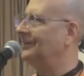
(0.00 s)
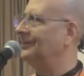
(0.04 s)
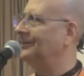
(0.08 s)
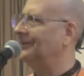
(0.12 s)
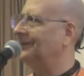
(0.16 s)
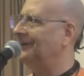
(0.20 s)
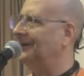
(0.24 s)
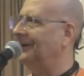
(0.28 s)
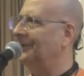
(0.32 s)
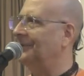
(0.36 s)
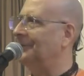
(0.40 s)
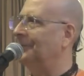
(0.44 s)

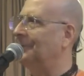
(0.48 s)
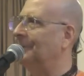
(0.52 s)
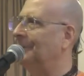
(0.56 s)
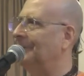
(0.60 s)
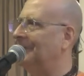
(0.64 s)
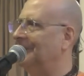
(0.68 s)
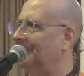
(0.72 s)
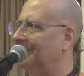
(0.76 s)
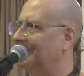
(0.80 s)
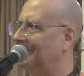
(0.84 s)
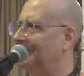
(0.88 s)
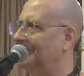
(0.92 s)
to other
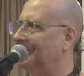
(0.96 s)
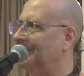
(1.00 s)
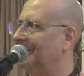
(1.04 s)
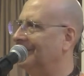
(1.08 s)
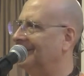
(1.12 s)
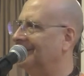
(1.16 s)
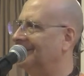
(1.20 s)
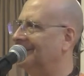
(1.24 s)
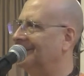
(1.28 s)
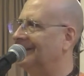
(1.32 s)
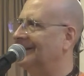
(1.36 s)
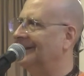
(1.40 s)
people,
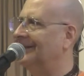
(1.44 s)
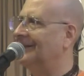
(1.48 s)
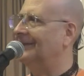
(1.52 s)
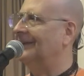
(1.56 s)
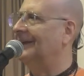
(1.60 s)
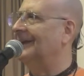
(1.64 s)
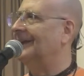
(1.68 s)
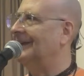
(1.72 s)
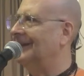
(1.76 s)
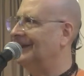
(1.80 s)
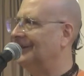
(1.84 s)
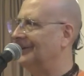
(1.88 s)
but
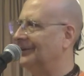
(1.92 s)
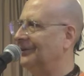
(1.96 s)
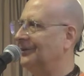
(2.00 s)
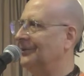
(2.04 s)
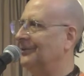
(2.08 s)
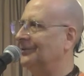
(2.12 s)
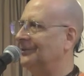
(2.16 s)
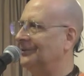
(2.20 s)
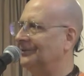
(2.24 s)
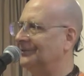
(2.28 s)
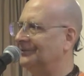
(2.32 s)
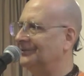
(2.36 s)
they get a
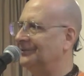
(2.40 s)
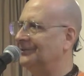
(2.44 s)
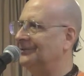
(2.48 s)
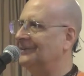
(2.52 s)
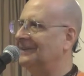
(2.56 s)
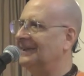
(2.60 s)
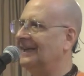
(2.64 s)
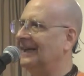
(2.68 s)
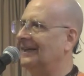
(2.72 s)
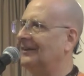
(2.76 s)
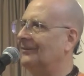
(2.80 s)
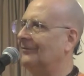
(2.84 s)
certain
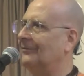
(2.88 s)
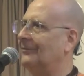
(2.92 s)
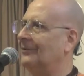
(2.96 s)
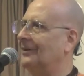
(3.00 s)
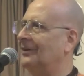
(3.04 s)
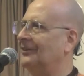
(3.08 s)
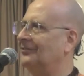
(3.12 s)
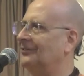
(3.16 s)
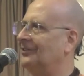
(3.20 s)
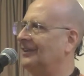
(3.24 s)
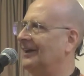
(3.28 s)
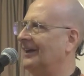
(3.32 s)
kind of
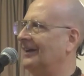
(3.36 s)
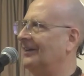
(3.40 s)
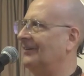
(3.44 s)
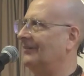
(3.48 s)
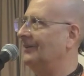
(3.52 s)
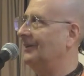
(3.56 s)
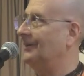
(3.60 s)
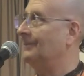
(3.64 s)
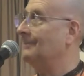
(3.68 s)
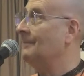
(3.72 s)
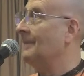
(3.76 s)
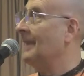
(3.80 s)
rush out
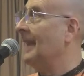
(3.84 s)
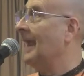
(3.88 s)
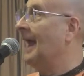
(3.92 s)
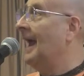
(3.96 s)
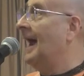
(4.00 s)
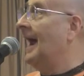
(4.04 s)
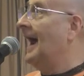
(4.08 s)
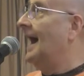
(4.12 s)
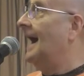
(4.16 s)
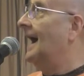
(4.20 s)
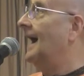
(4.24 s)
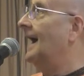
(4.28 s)
of it.
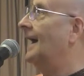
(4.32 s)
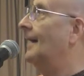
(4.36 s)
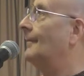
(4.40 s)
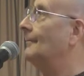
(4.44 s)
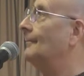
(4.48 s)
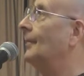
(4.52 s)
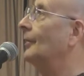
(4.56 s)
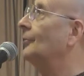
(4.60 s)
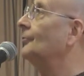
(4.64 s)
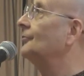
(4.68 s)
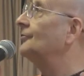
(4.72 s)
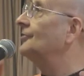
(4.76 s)

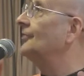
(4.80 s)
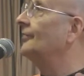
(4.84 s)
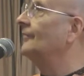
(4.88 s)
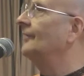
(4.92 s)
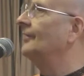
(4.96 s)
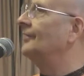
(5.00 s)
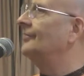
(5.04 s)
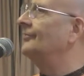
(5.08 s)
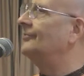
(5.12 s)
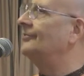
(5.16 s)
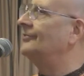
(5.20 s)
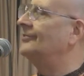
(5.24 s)
Most of
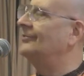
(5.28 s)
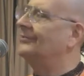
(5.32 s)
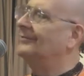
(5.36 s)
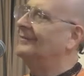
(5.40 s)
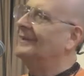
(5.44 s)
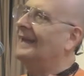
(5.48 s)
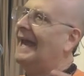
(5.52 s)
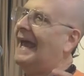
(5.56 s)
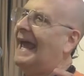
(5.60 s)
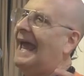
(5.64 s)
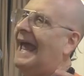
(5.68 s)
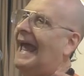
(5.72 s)
us
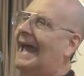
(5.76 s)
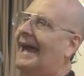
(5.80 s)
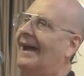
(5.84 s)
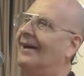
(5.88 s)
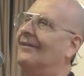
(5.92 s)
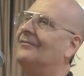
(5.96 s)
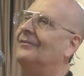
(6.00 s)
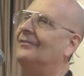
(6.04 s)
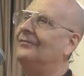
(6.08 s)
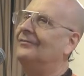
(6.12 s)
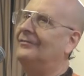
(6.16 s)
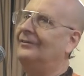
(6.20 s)

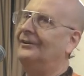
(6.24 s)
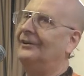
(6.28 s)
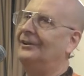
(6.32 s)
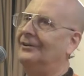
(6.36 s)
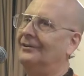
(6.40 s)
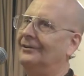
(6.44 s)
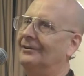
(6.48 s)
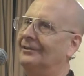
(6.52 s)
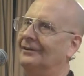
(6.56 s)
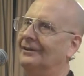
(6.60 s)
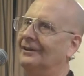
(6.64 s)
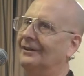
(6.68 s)
have a
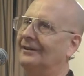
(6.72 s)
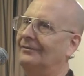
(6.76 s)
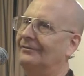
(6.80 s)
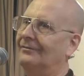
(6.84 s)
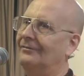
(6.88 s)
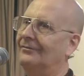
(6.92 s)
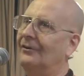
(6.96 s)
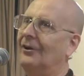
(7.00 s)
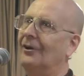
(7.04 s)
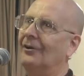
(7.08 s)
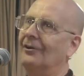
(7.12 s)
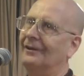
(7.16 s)
fear of
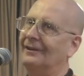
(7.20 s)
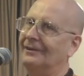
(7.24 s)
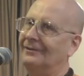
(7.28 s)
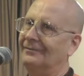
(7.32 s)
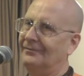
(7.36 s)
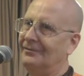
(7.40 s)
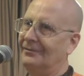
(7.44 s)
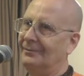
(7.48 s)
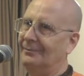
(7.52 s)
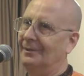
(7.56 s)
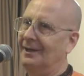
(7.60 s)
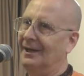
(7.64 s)
falling
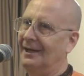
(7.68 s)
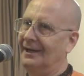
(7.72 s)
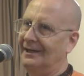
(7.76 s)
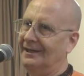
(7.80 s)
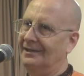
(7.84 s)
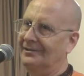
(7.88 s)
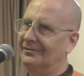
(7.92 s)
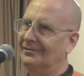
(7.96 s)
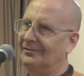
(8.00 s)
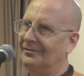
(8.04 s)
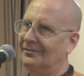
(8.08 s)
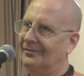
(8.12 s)
from
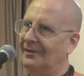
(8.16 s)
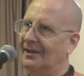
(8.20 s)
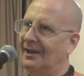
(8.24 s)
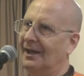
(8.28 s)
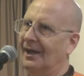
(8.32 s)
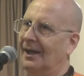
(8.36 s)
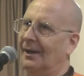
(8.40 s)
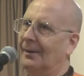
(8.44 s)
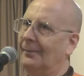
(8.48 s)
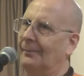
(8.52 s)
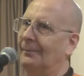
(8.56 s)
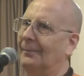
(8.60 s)
heights,
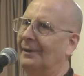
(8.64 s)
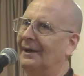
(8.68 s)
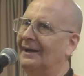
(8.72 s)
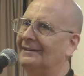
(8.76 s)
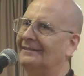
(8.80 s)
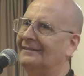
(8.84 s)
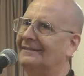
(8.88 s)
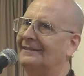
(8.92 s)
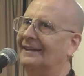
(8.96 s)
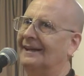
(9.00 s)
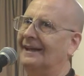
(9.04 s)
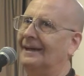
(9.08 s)

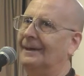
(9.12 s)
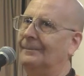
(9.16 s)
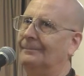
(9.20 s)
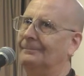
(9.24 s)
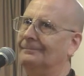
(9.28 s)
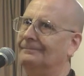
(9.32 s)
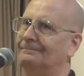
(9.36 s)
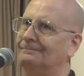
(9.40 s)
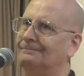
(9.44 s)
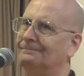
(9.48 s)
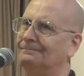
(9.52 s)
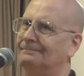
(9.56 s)
but
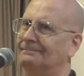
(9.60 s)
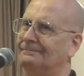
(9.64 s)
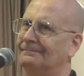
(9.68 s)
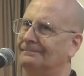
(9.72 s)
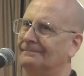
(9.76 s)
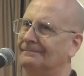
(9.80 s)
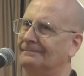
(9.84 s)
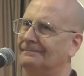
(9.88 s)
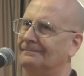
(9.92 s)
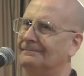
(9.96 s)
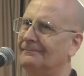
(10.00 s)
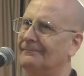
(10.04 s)

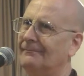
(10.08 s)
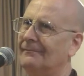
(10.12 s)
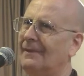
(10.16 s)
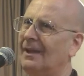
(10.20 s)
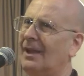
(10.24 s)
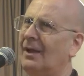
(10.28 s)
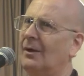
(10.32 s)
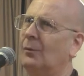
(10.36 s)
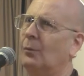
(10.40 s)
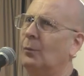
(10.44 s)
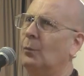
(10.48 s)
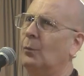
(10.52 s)

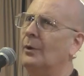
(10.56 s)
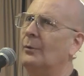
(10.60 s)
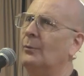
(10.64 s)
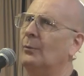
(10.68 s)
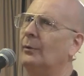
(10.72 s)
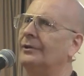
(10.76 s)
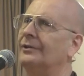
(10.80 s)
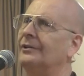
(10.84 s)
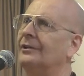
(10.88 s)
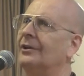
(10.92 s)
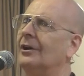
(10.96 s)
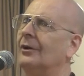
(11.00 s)
we
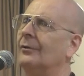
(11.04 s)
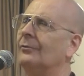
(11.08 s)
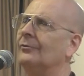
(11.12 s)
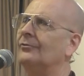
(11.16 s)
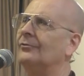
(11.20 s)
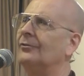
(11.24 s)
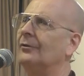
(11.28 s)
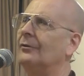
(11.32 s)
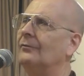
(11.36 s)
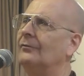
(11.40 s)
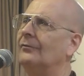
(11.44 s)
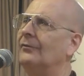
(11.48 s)
wouldn't go
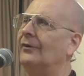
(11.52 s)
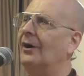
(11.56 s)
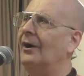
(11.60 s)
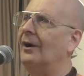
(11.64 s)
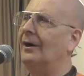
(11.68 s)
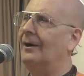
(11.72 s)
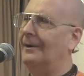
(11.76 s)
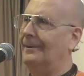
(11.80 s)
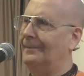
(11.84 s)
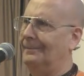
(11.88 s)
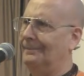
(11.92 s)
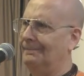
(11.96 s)
so
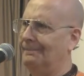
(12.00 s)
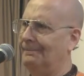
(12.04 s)
far